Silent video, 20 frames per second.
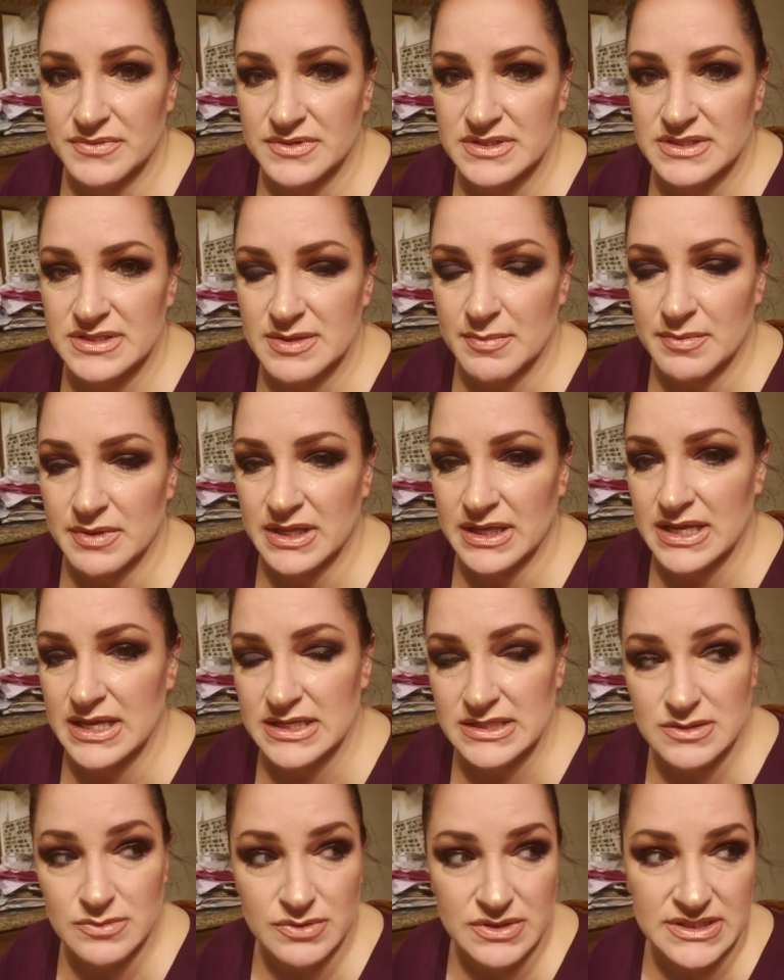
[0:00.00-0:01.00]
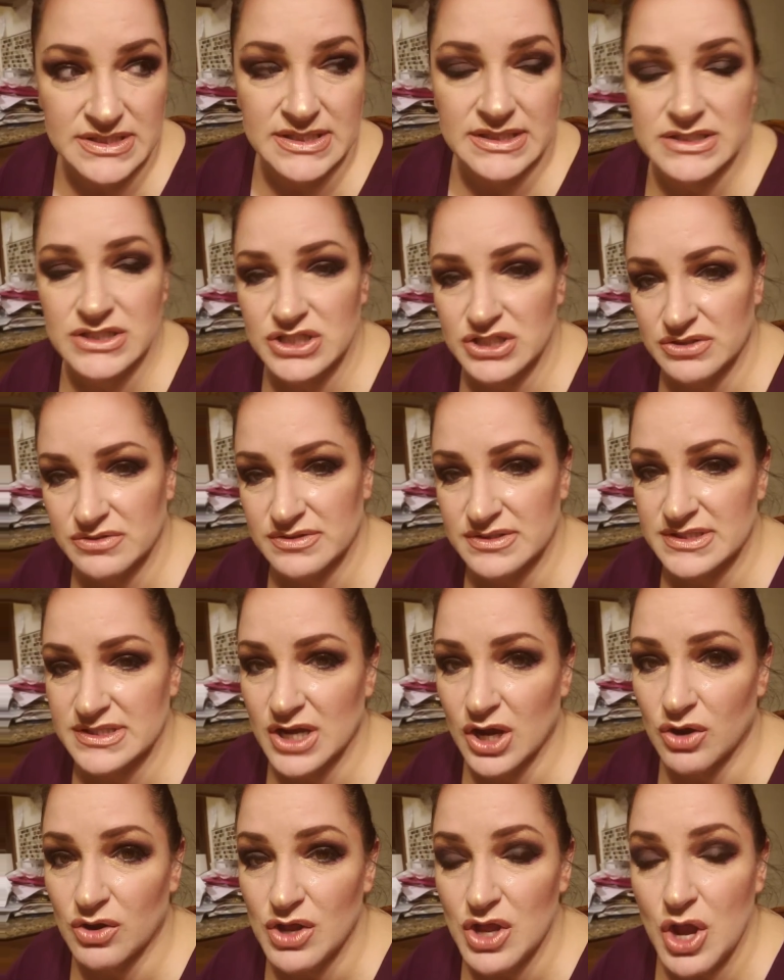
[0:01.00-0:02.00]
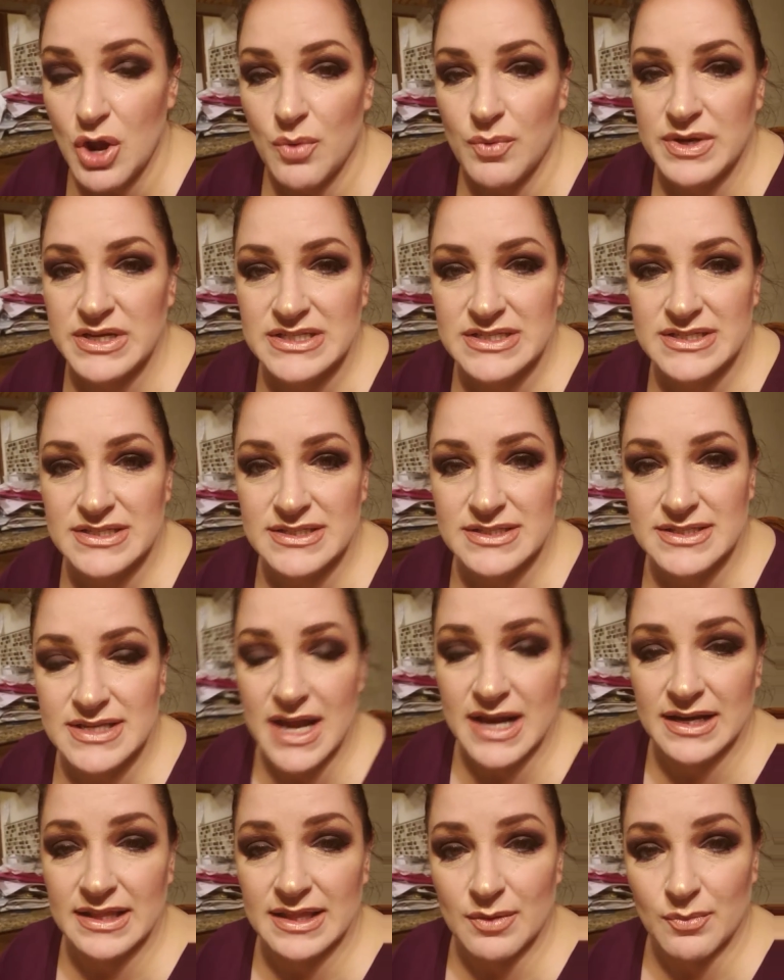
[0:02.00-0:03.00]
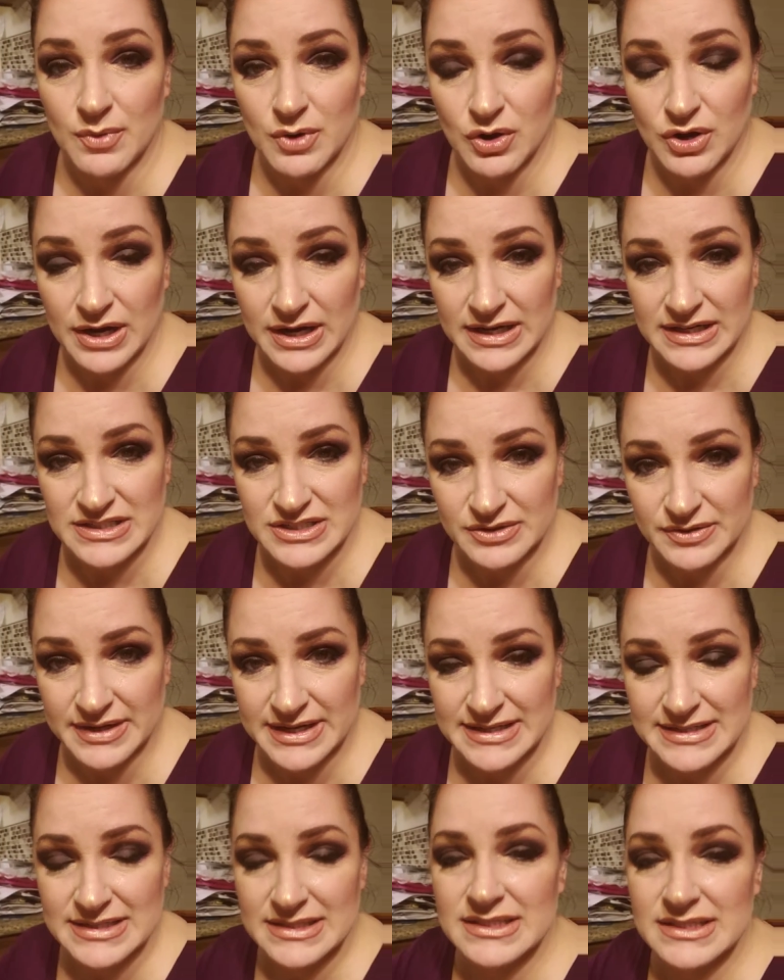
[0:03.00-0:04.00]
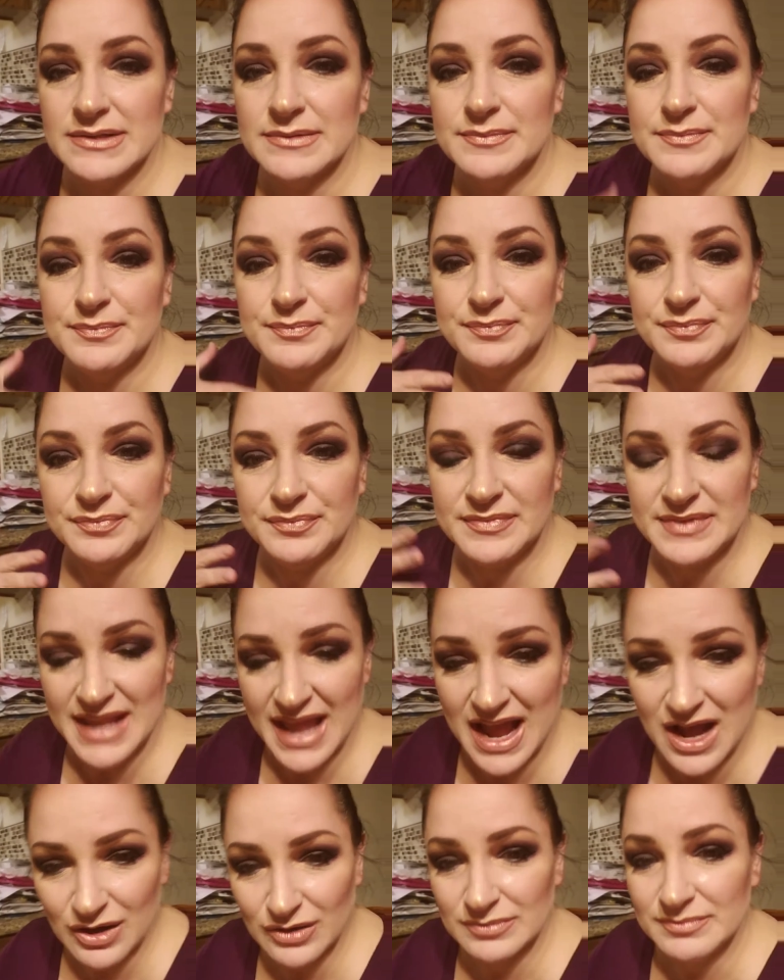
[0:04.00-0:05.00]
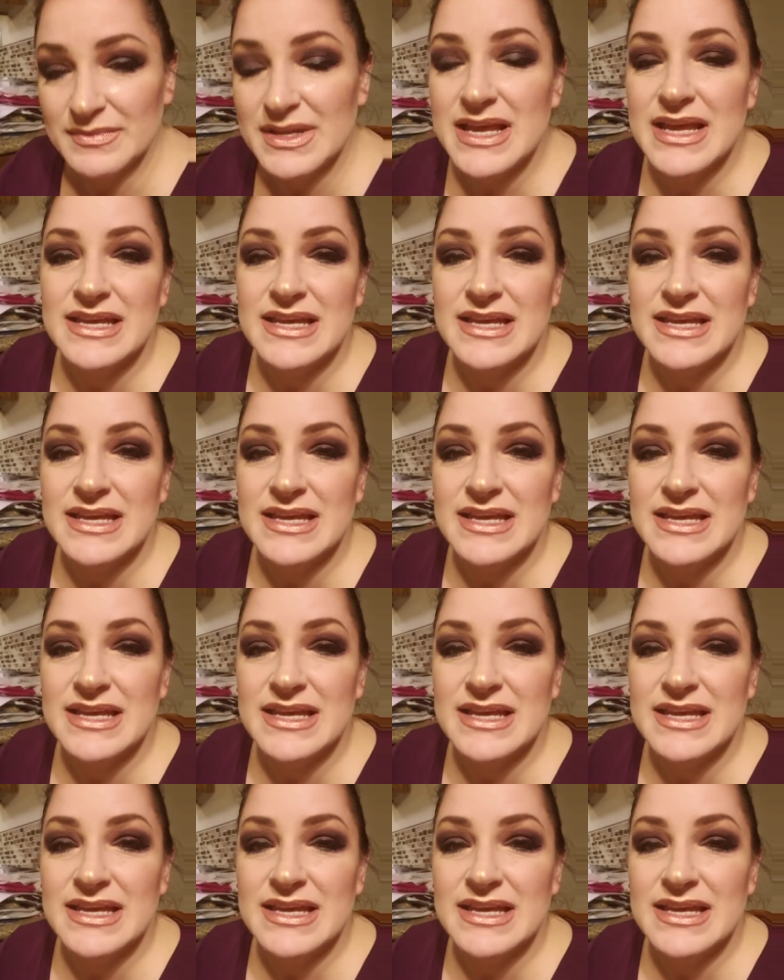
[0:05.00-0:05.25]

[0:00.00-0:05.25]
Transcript: some of the kids were sick too, so we just decided that we were gonna do it now.